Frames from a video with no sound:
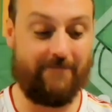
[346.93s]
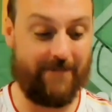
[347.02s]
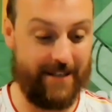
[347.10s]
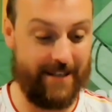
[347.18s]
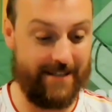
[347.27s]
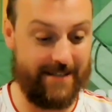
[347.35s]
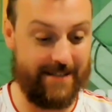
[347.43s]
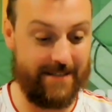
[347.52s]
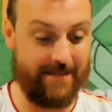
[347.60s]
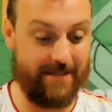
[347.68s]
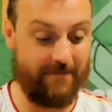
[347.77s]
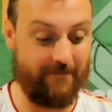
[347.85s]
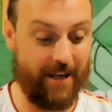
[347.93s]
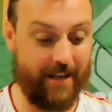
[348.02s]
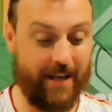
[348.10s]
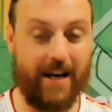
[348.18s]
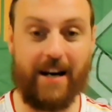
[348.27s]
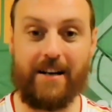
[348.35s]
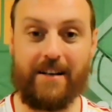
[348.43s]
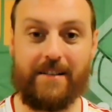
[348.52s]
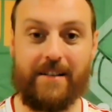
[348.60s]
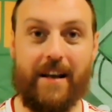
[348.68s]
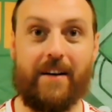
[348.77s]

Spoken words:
What else? Red card